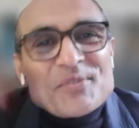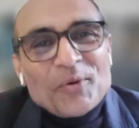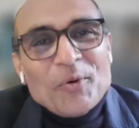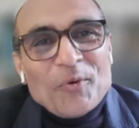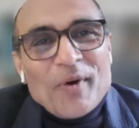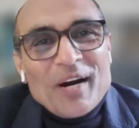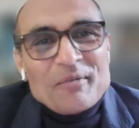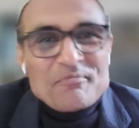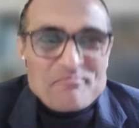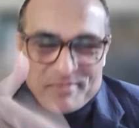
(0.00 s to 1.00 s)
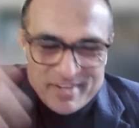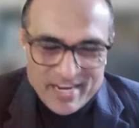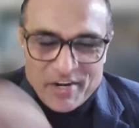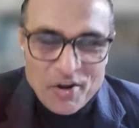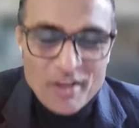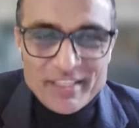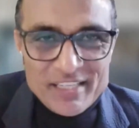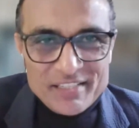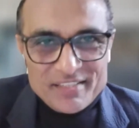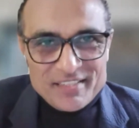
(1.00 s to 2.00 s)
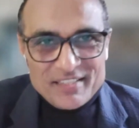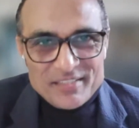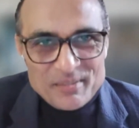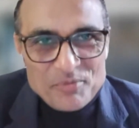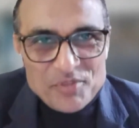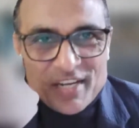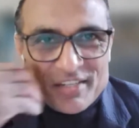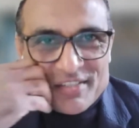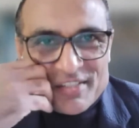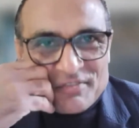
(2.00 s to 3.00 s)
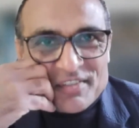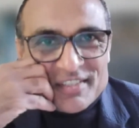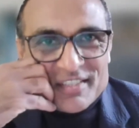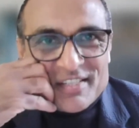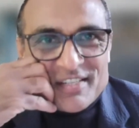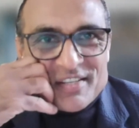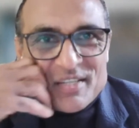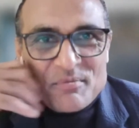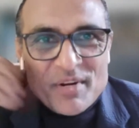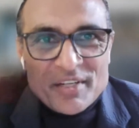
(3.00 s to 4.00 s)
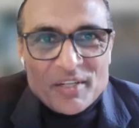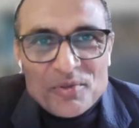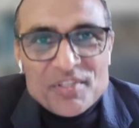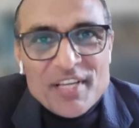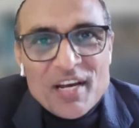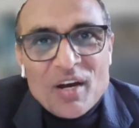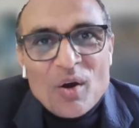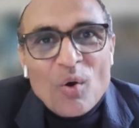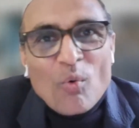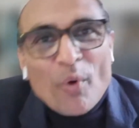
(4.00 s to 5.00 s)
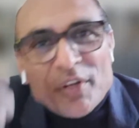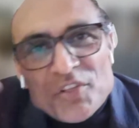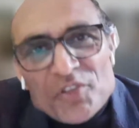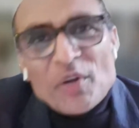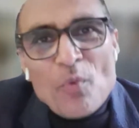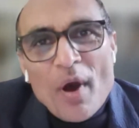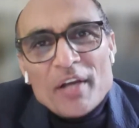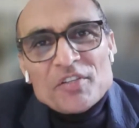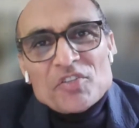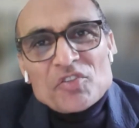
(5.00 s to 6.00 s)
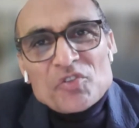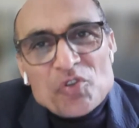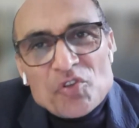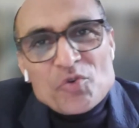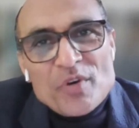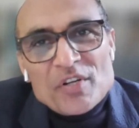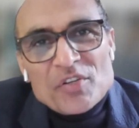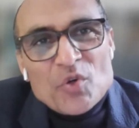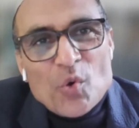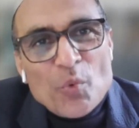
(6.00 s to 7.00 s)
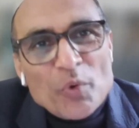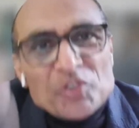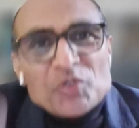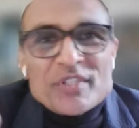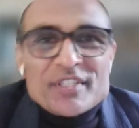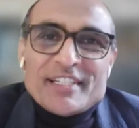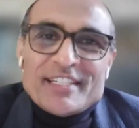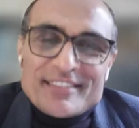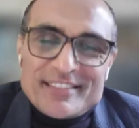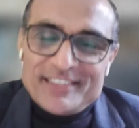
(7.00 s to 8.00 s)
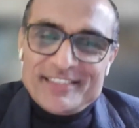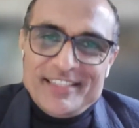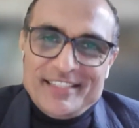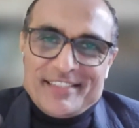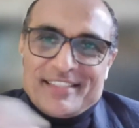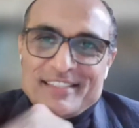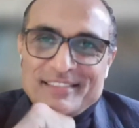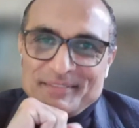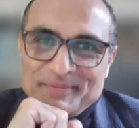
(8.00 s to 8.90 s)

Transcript: So carrying on this subject of statistics, Marialuisa, what is your advice to students who wish to study statistics?